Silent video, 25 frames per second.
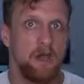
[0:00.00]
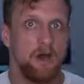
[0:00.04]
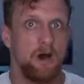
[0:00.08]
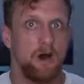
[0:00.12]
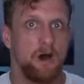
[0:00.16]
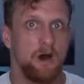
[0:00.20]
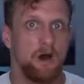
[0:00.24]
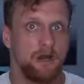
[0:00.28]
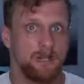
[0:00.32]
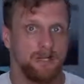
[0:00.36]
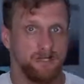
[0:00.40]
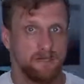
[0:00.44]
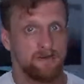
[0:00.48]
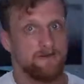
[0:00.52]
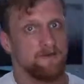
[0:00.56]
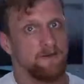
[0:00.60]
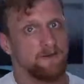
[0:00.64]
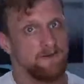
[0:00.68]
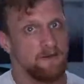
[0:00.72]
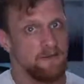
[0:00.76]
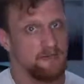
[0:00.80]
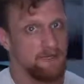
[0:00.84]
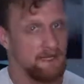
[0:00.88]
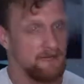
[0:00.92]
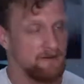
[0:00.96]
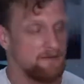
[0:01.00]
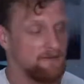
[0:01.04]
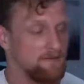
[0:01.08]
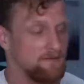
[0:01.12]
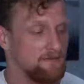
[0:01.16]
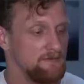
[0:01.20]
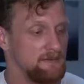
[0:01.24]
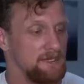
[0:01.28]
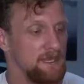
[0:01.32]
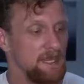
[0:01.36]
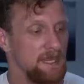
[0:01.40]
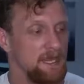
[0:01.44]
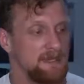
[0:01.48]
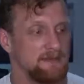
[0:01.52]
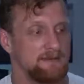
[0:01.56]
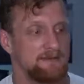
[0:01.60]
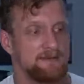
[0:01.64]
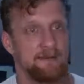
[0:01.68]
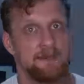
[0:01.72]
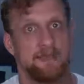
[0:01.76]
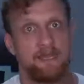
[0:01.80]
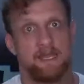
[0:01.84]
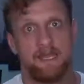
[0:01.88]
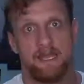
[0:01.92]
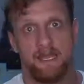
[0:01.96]
on your 5950X.
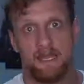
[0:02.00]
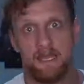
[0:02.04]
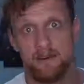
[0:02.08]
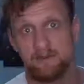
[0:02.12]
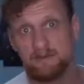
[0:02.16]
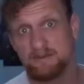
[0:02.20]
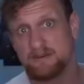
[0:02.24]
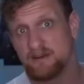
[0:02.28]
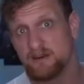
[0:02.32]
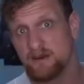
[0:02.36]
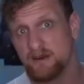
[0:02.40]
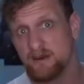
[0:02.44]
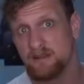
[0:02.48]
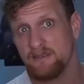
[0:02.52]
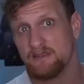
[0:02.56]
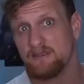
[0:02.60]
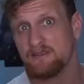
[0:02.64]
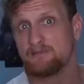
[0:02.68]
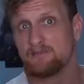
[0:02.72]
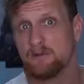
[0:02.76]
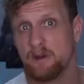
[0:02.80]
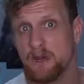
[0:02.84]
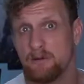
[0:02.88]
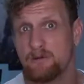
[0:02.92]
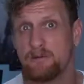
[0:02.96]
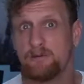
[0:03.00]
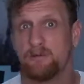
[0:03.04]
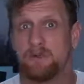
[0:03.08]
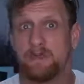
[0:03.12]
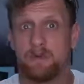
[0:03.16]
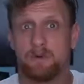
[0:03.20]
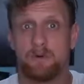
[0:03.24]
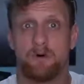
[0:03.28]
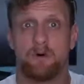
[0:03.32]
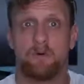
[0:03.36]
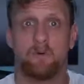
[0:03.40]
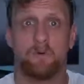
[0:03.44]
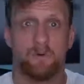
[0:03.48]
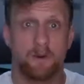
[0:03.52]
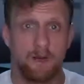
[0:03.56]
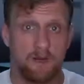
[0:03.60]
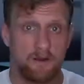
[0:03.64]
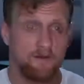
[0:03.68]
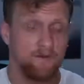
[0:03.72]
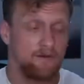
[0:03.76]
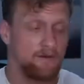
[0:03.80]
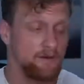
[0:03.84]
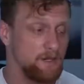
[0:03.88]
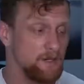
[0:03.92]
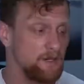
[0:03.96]
And I'm sorry, this probably won't work
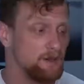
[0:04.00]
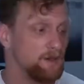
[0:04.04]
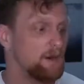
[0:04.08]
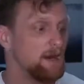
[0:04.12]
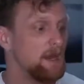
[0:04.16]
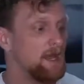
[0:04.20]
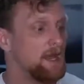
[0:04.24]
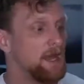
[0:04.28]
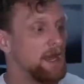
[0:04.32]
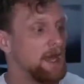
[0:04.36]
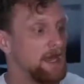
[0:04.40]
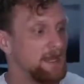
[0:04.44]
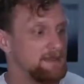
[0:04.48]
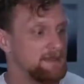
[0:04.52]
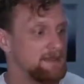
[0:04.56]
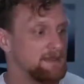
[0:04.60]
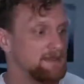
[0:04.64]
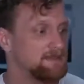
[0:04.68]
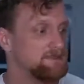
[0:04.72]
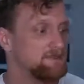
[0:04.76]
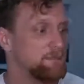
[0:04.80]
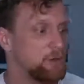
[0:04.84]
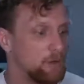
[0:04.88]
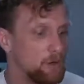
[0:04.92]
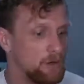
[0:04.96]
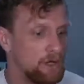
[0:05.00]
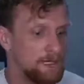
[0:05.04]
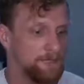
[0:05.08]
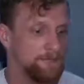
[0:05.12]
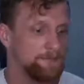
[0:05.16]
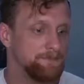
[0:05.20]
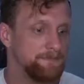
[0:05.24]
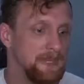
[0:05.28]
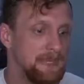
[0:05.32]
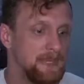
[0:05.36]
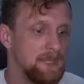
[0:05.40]
for you at this point.